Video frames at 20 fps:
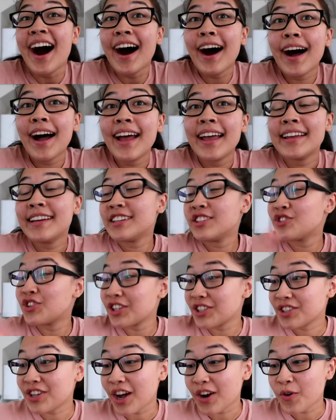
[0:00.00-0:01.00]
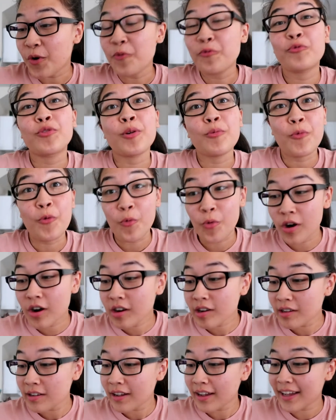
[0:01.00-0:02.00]
I just got home from
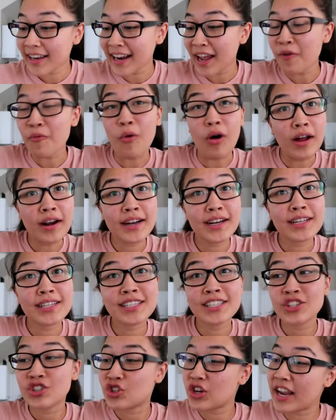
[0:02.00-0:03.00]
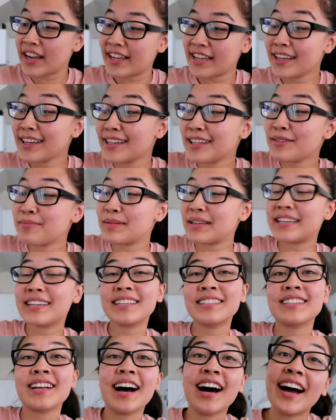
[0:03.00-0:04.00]
work and I wanted to check in
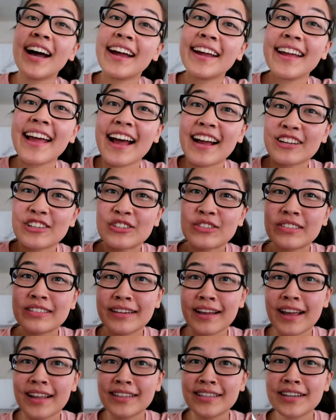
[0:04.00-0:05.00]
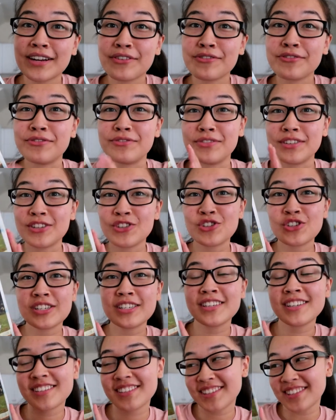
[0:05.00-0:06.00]
because I actually ended up
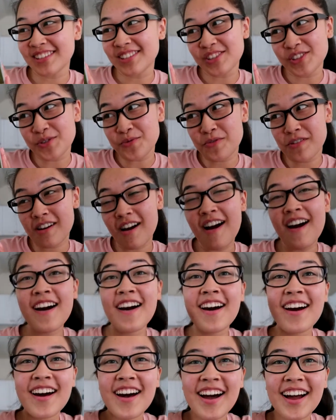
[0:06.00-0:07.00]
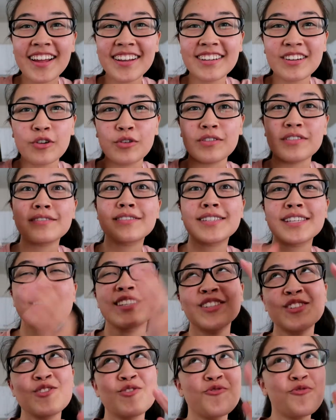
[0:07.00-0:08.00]
finishing Since You've Been
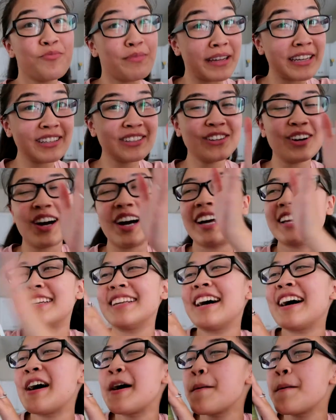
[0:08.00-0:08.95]
Gone.